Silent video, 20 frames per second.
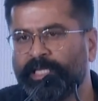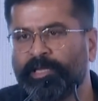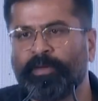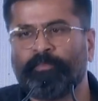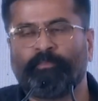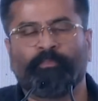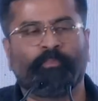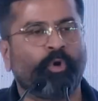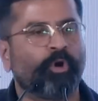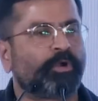
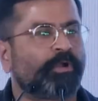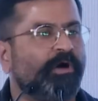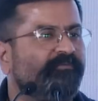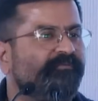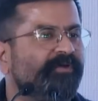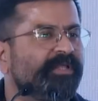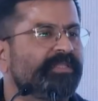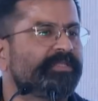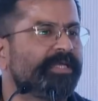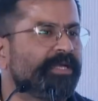More
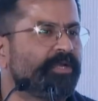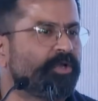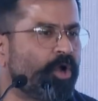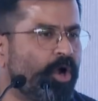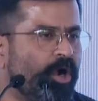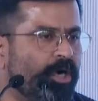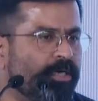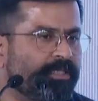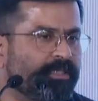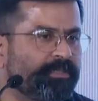often than
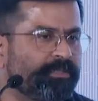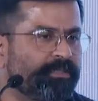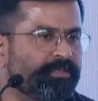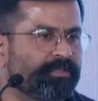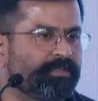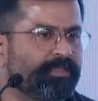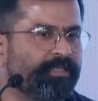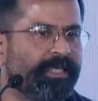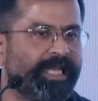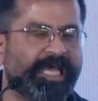not,
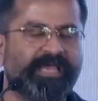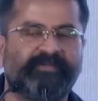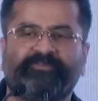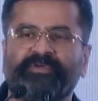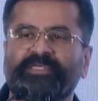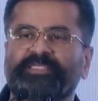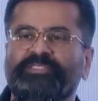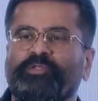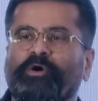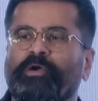life
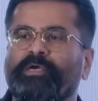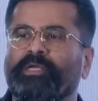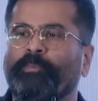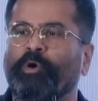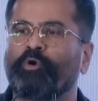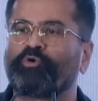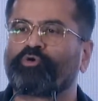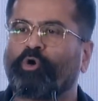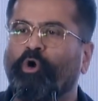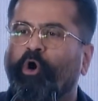is not
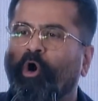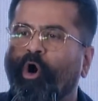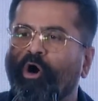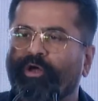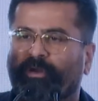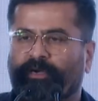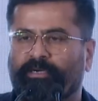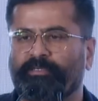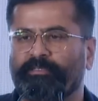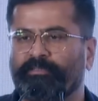about
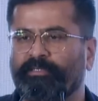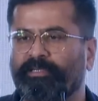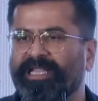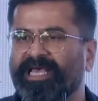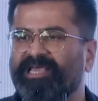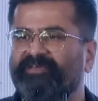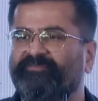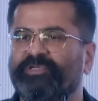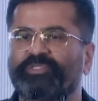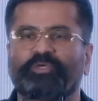or,
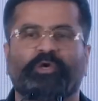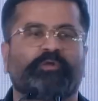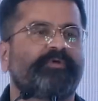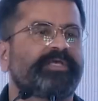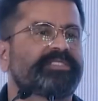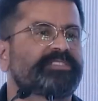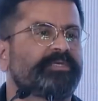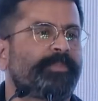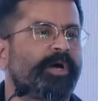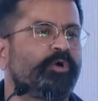life is
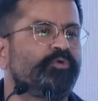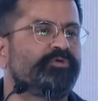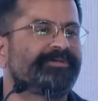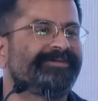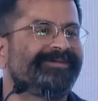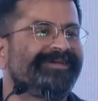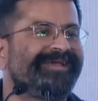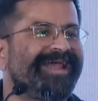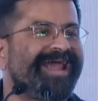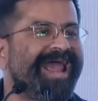always about
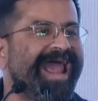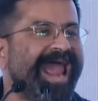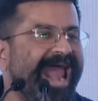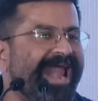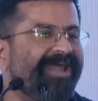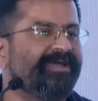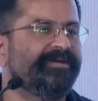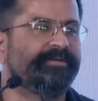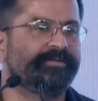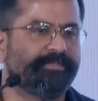
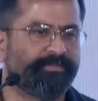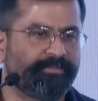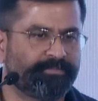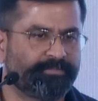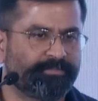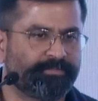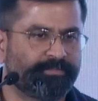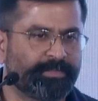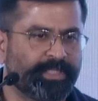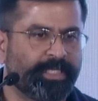and.
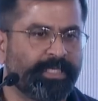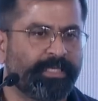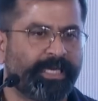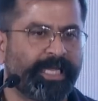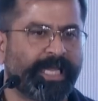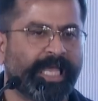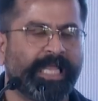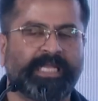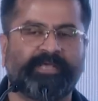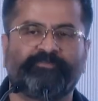
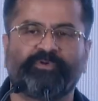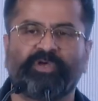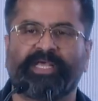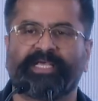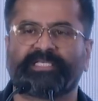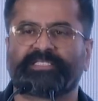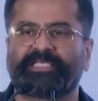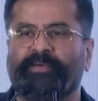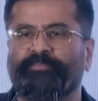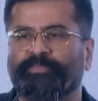Like I'll give you an
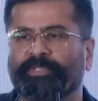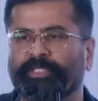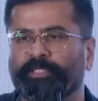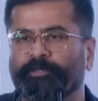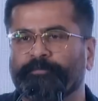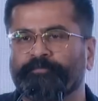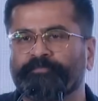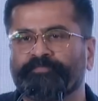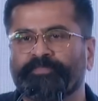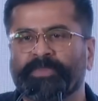
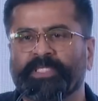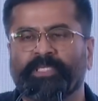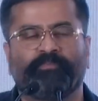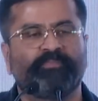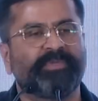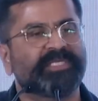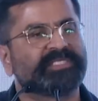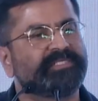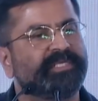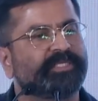example.
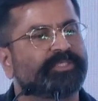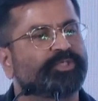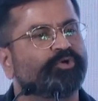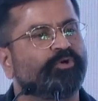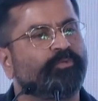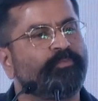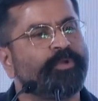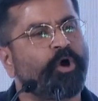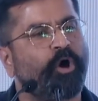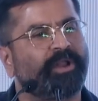Business
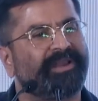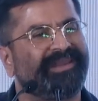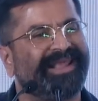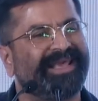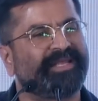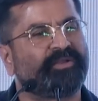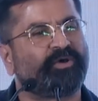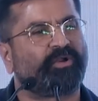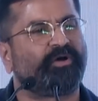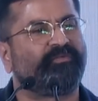should be
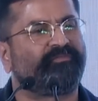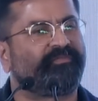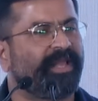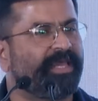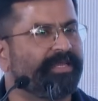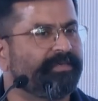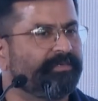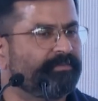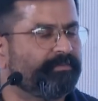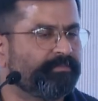online or
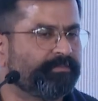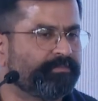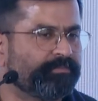offline?